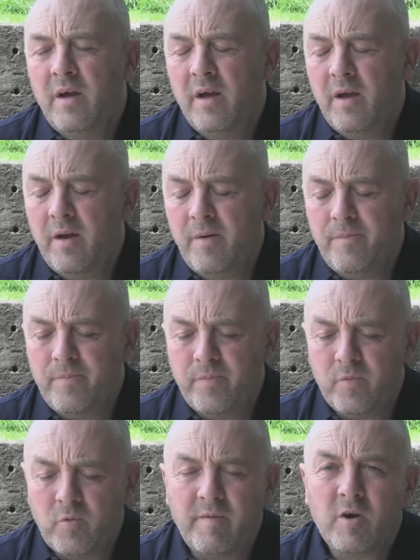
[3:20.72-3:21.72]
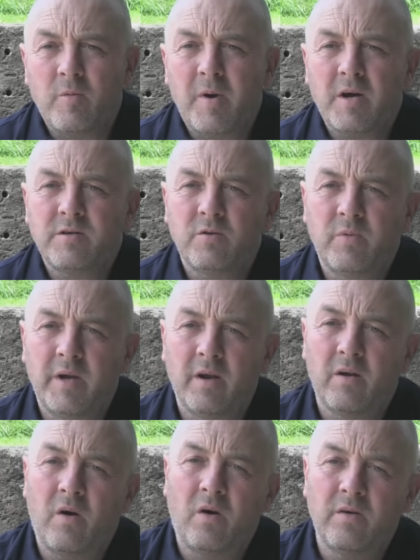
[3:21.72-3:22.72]
with a compactor
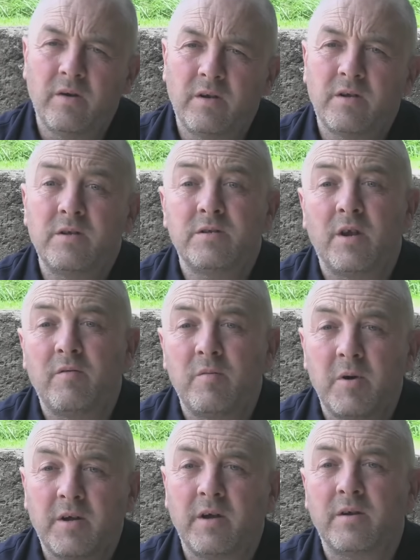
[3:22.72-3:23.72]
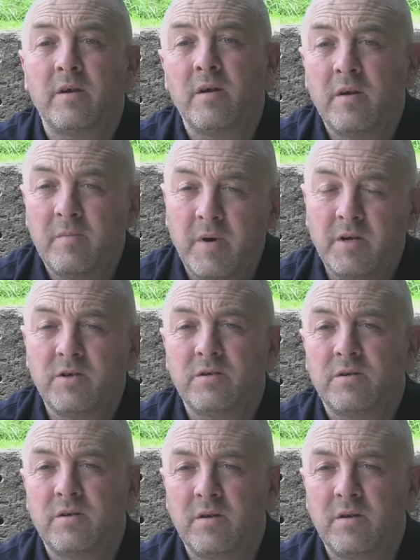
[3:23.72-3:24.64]
wheel on it instead of a bucket, by just